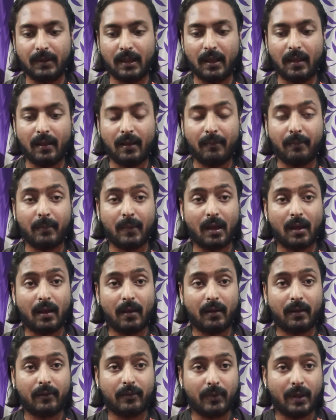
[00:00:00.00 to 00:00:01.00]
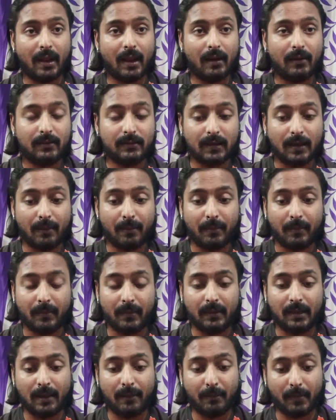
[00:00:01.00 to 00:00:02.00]
They create
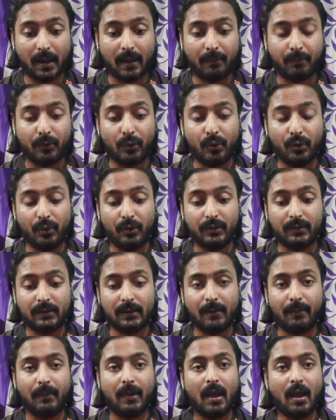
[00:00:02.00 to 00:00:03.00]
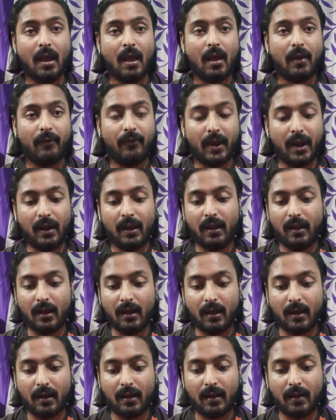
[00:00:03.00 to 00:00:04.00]
some. They may produce some very
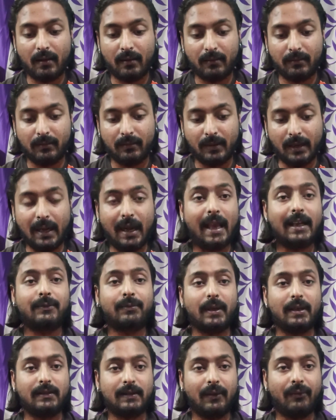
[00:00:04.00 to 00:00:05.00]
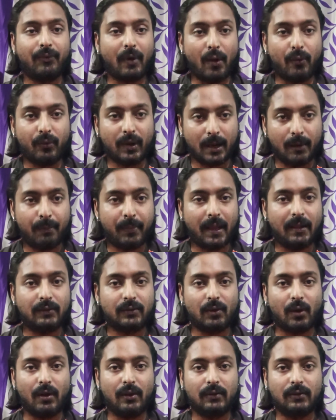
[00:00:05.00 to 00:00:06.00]
inexpensive fountain
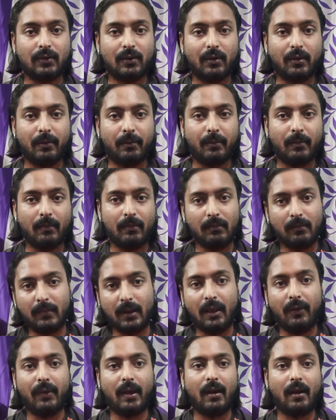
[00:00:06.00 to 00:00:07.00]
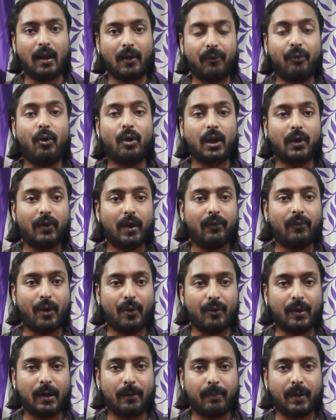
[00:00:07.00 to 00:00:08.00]
pens also, even affordable
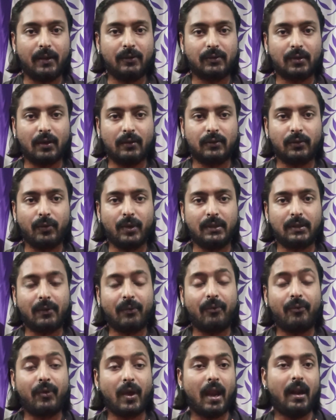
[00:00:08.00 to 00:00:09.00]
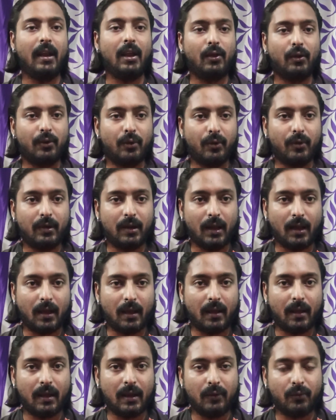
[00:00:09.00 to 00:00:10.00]
fountain pens also, which are very good
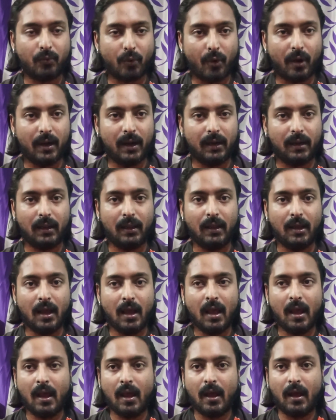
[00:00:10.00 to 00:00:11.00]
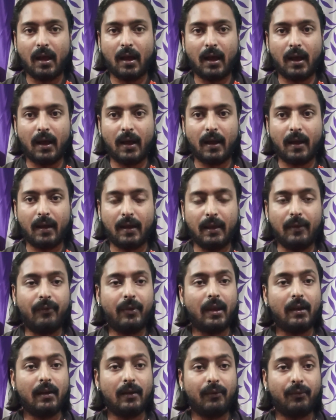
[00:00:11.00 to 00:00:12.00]
in quality.
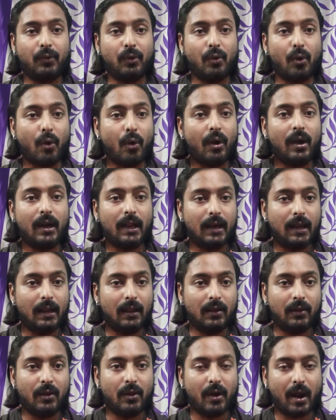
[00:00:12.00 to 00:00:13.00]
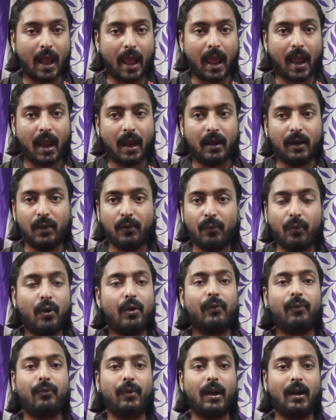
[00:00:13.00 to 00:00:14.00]
Even if you hold it in your hand, you
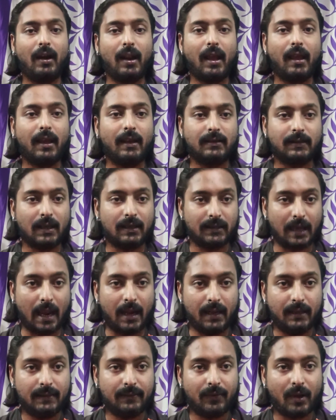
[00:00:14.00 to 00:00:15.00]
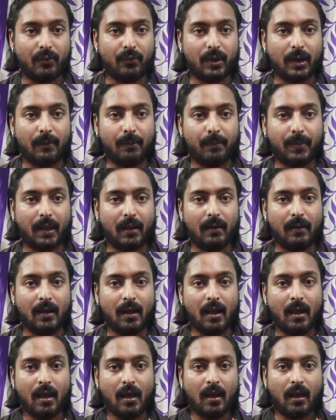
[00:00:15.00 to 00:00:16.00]
won't feel like it's a Chinese fountain pen.
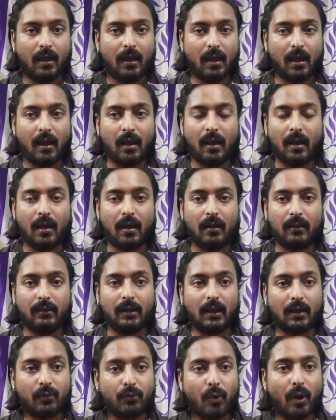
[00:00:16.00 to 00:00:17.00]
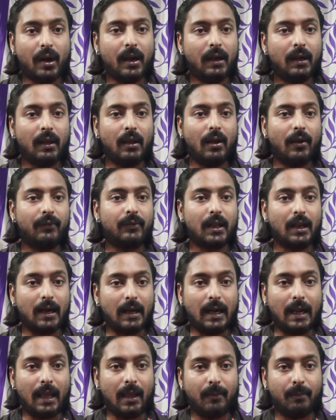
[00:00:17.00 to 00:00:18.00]
The quality of the
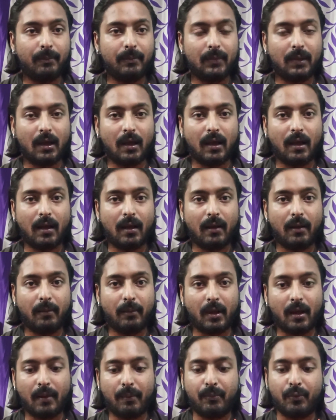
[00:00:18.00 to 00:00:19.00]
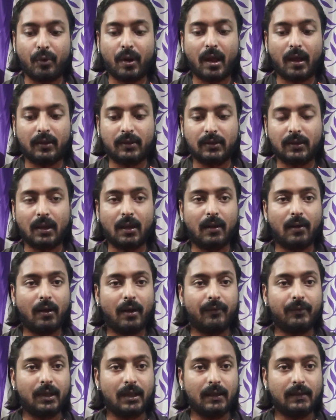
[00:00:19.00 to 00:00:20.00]
nib, the production
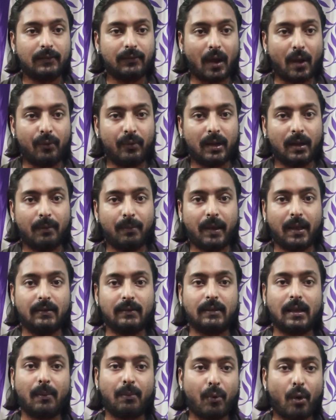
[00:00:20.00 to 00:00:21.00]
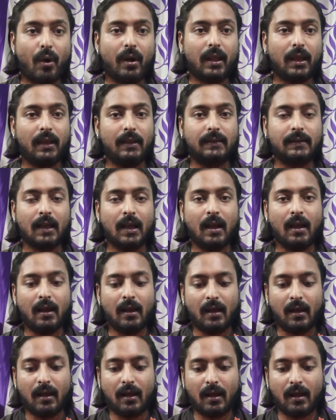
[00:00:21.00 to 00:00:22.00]
of these fountain pens, the bodies,
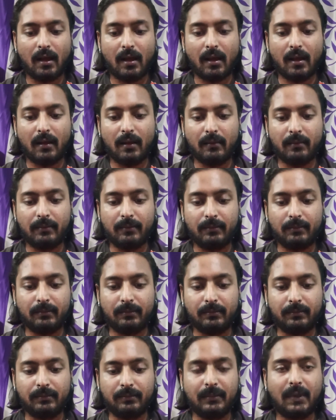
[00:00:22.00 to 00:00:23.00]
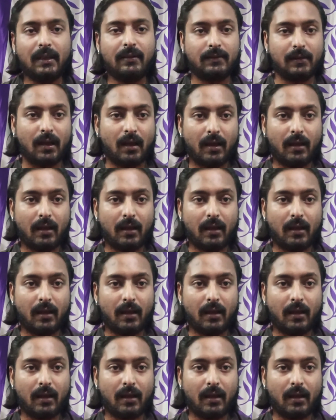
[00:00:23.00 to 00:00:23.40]
these